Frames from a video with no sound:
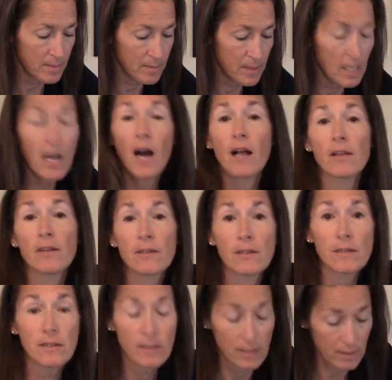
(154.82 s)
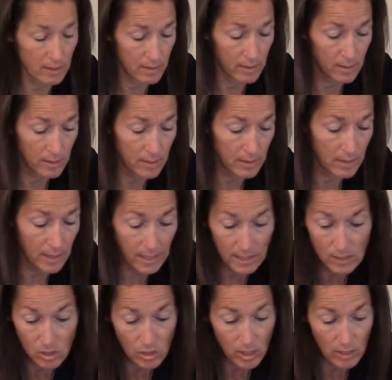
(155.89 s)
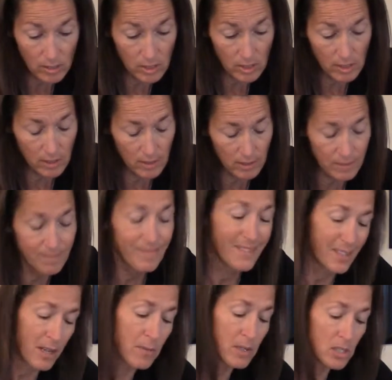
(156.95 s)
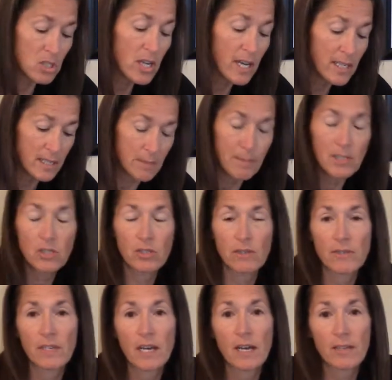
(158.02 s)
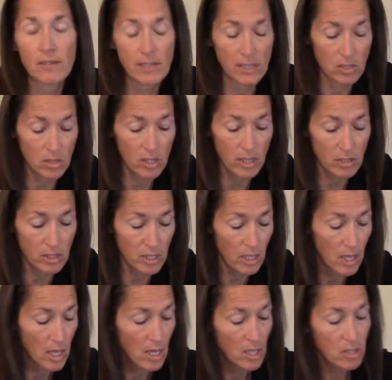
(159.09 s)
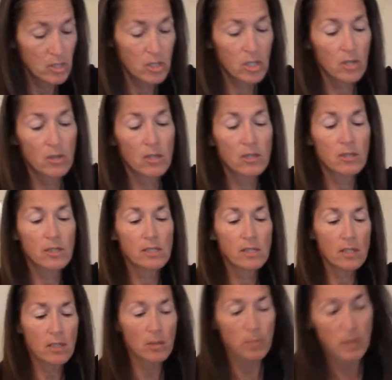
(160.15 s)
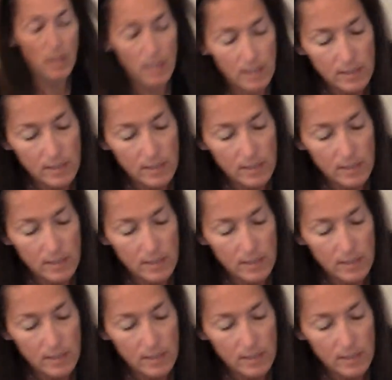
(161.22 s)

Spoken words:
the collar needs charging, or I want to check it to be sure the collar needs charging. So there's these little plugs